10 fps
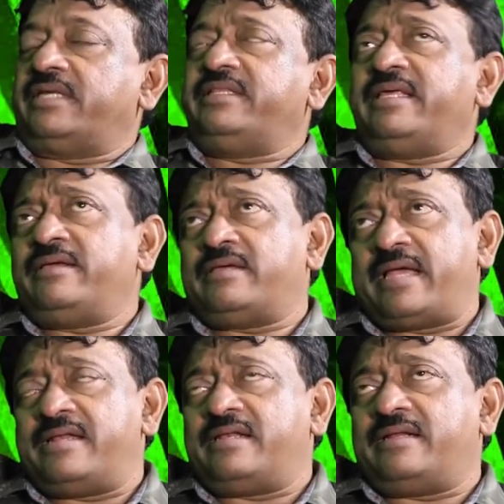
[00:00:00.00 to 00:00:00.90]
Aide
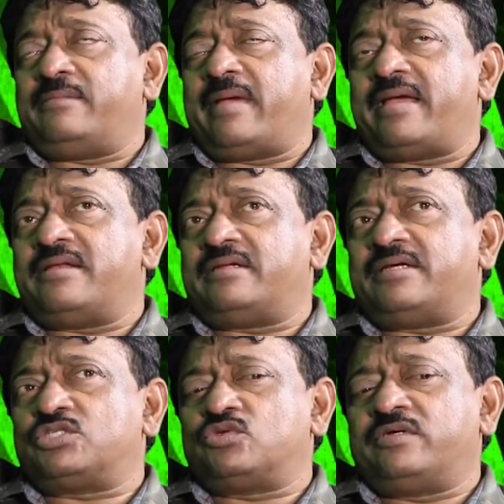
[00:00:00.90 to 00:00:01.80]
Ayn Rand man
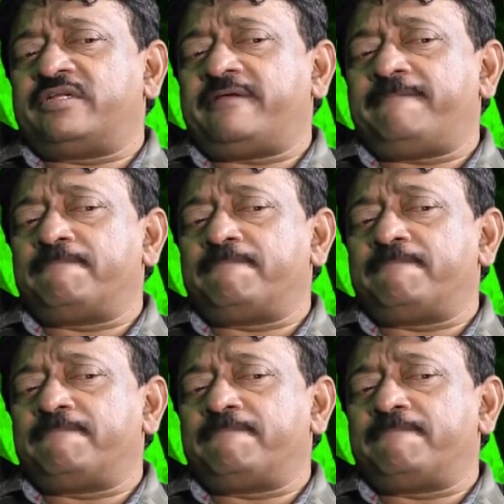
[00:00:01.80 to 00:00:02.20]
rasunte